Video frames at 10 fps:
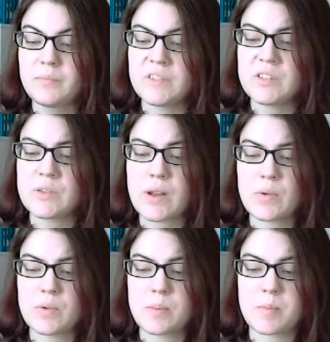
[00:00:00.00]
so I
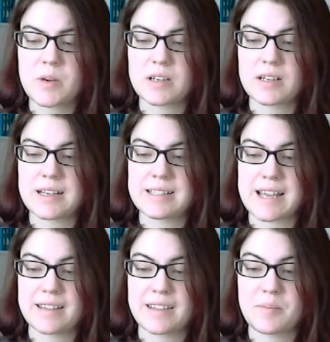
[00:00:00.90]
don't remember
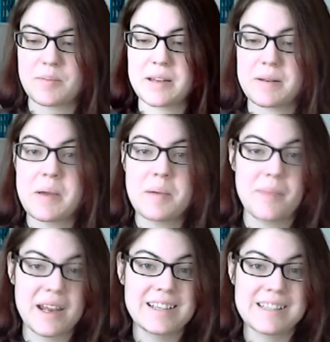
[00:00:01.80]
exactly, but
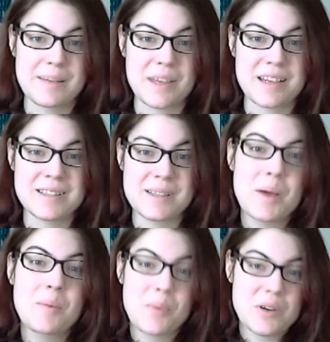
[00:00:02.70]
many siblings,
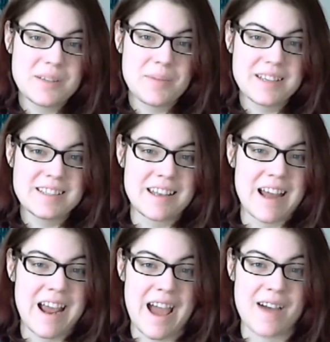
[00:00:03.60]
more siblings than
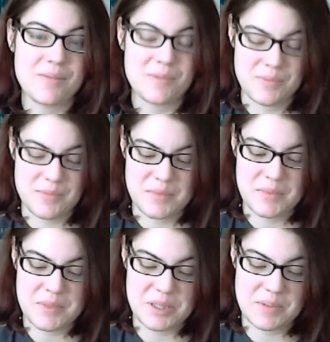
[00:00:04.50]
I have,
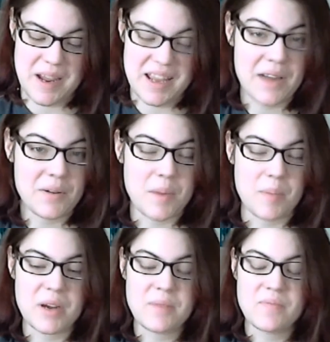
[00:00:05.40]
which is why I can't
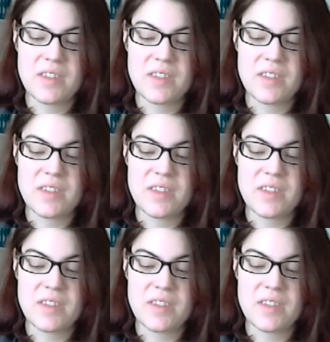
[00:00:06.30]
remember.